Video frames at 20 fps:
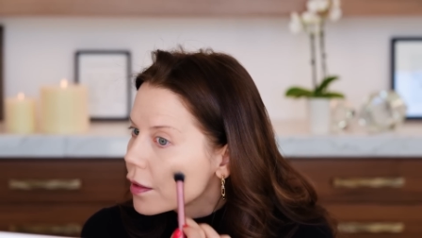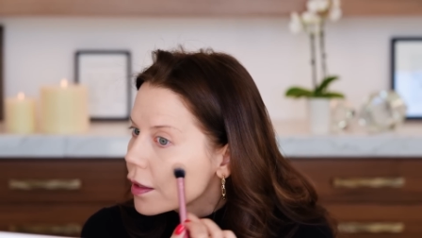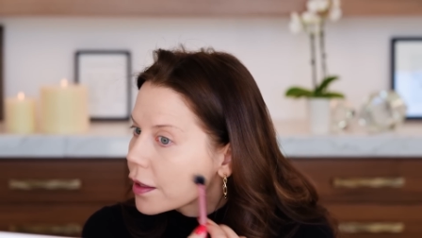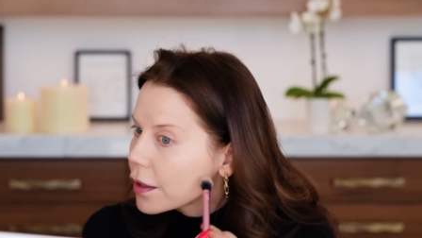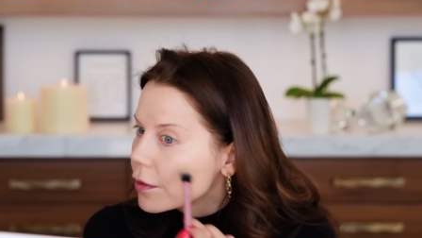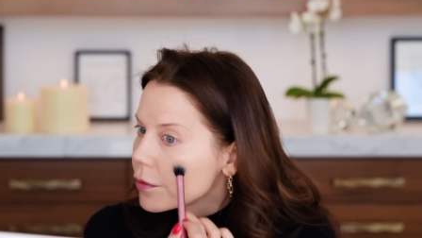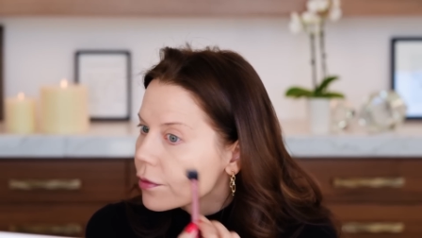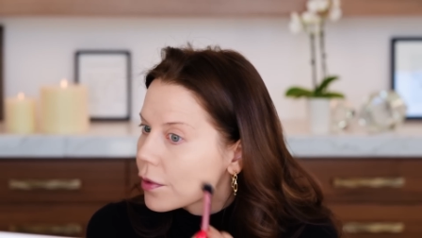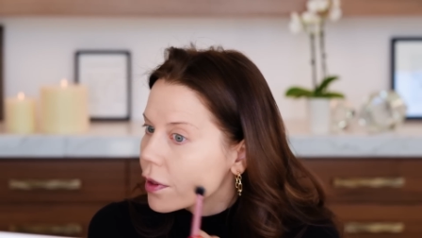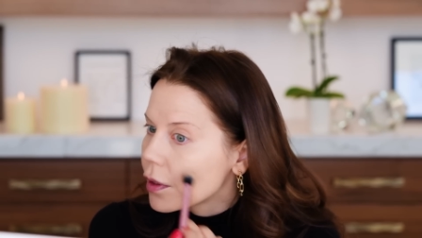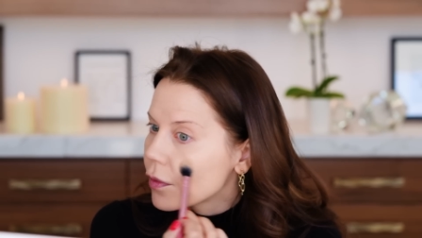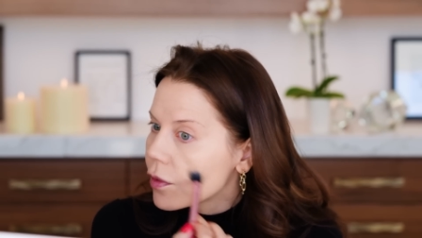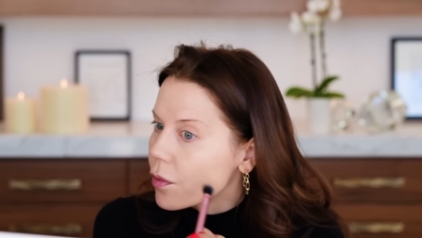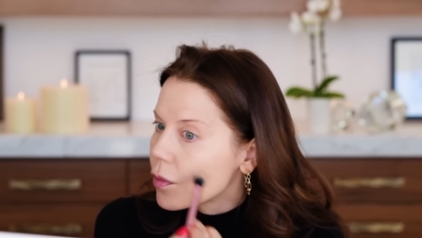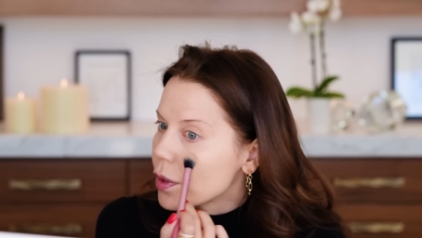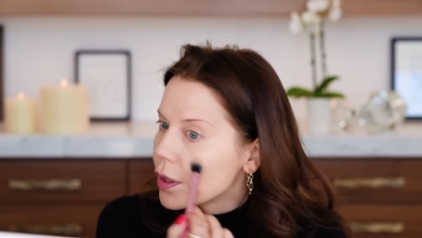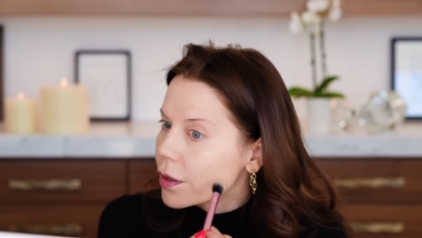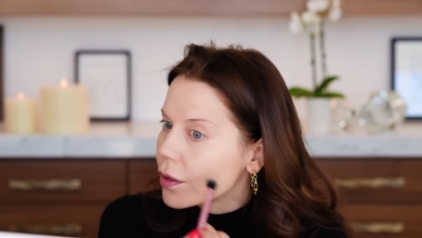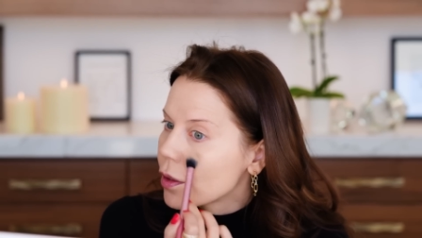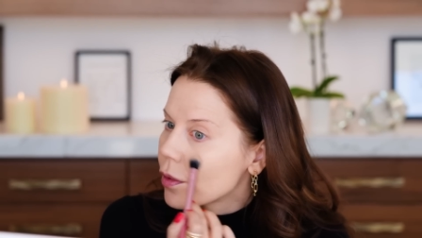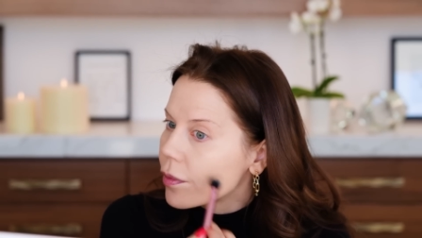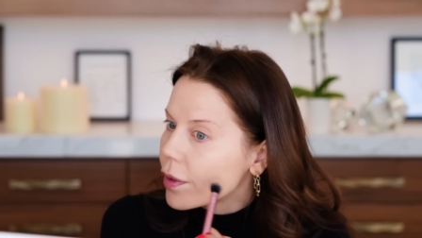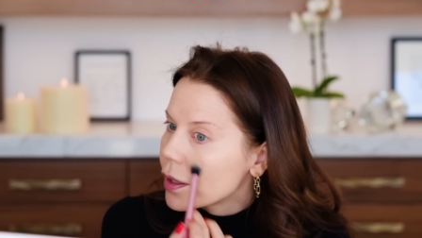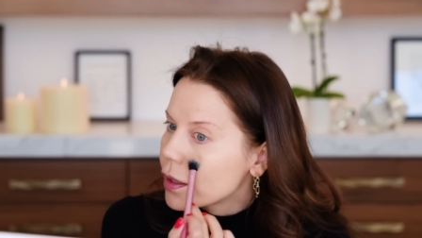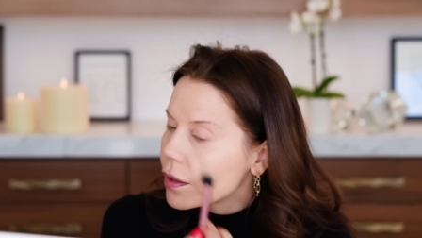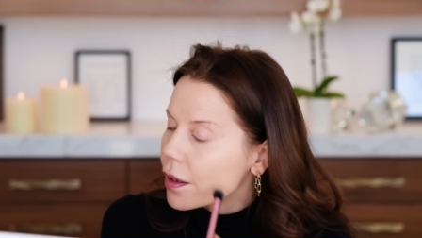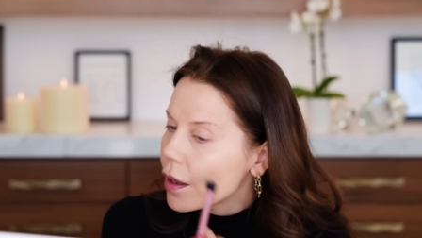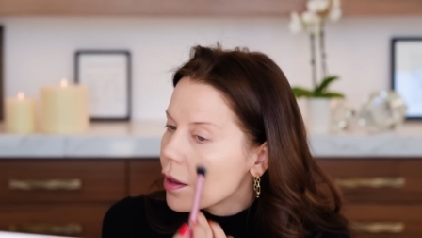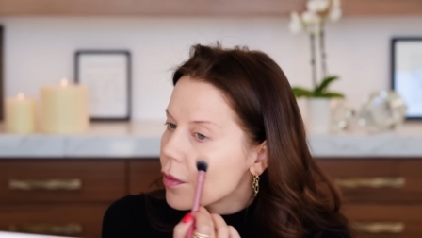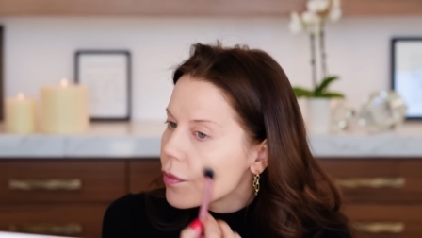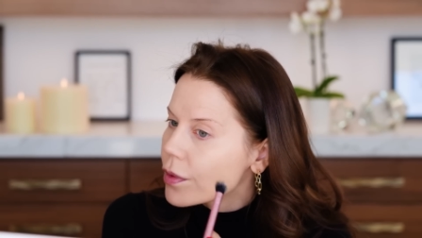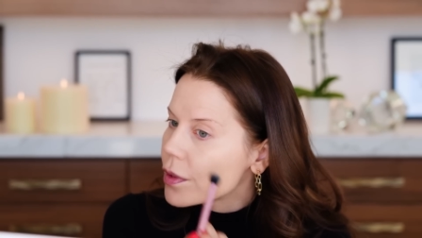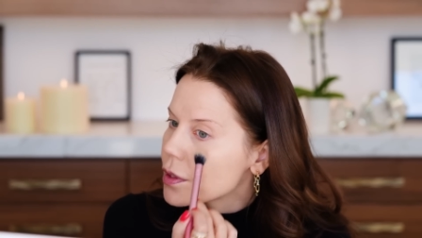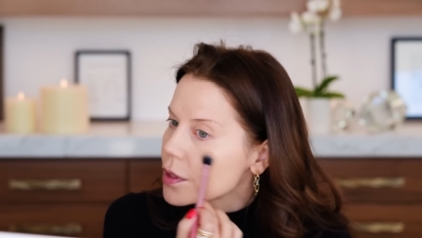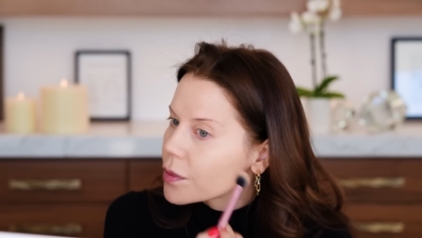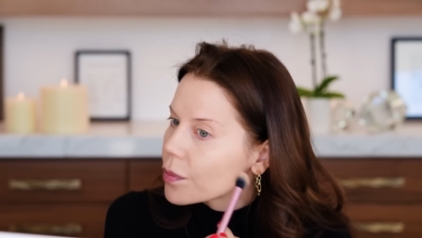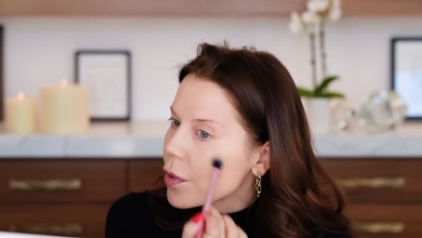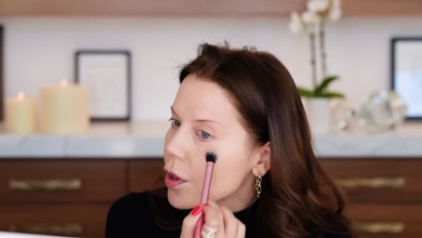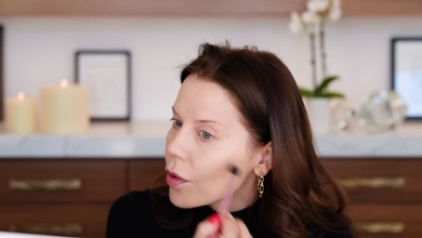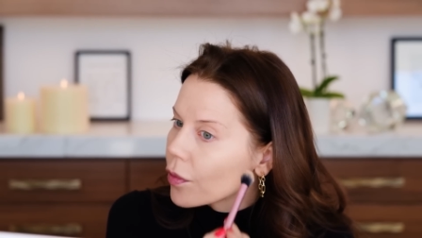like in front of a window right now with a
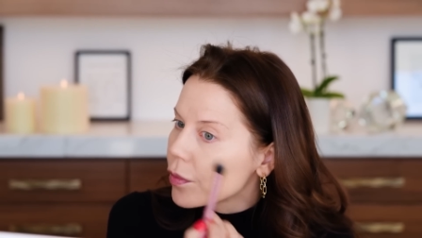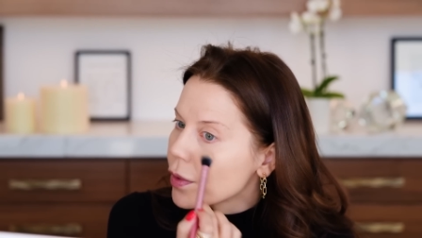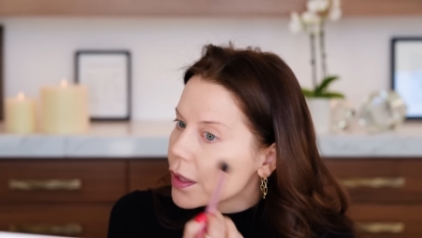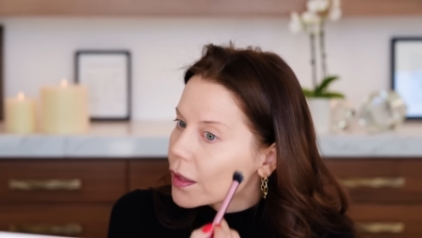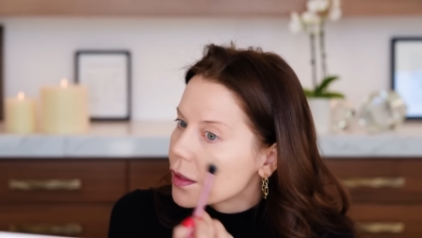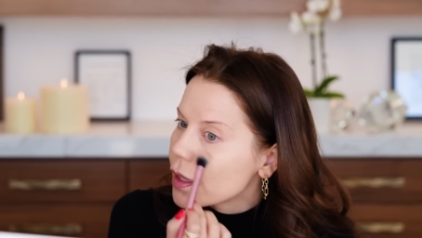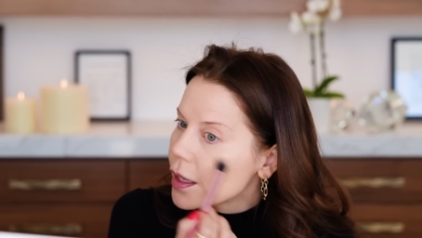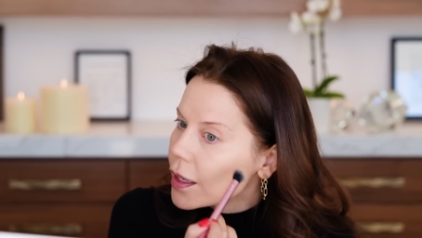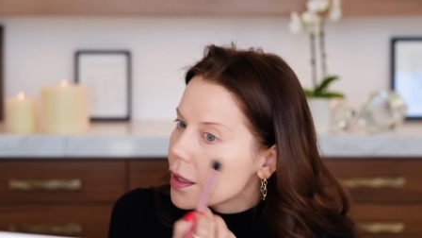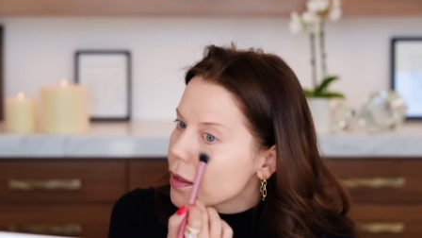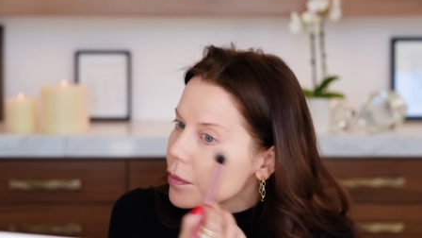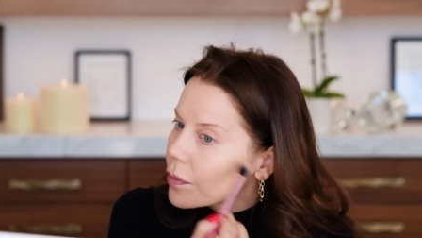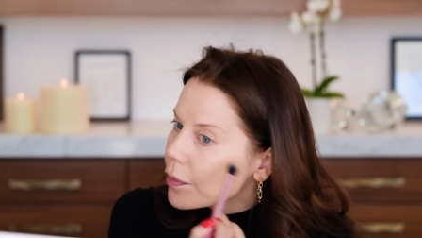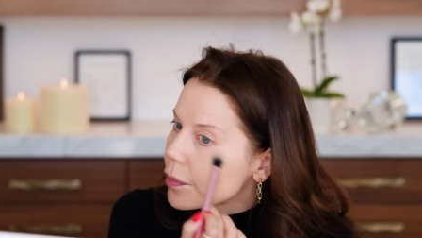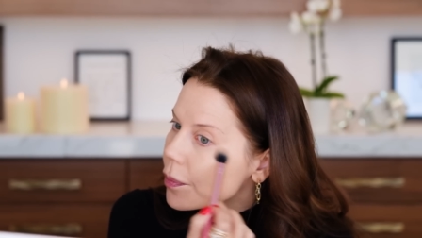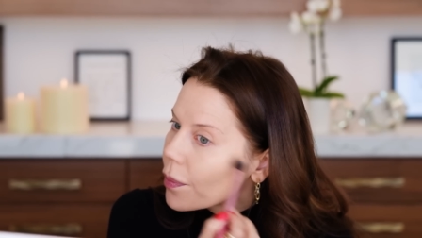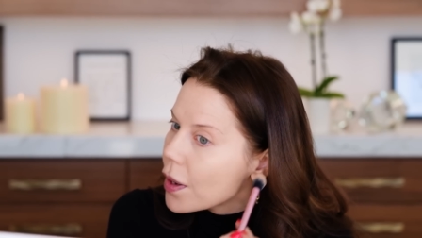small ring light,